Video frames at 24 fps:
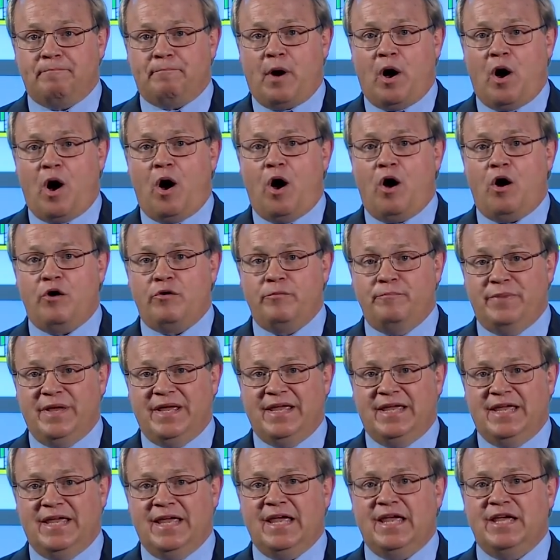Paul
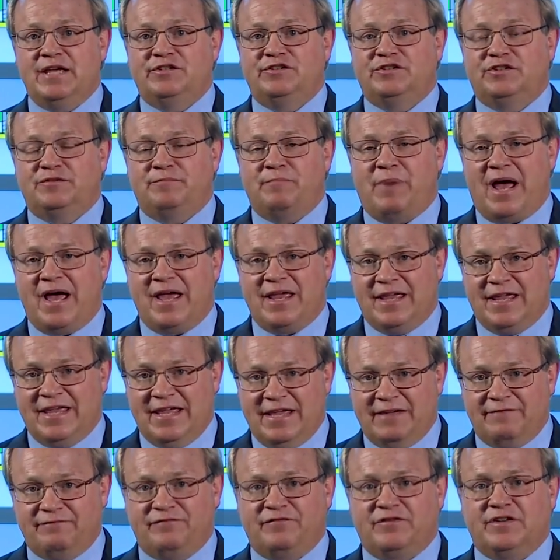begins by
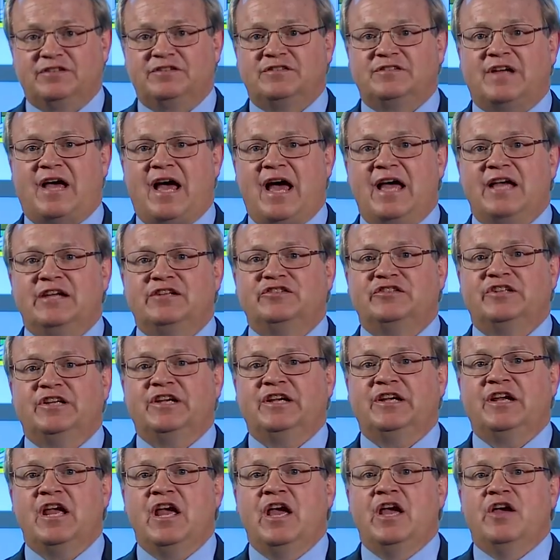
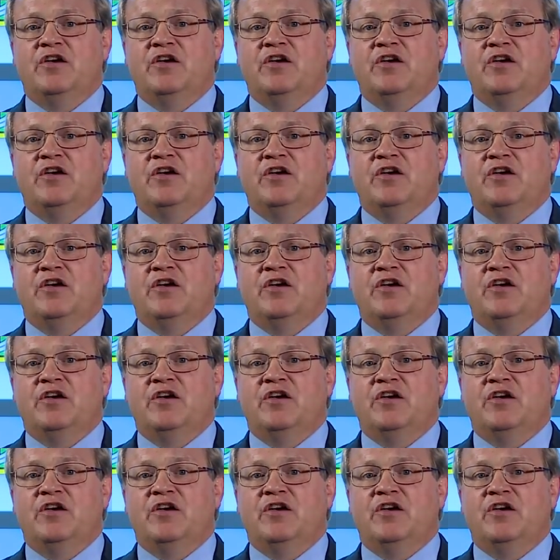emphasizing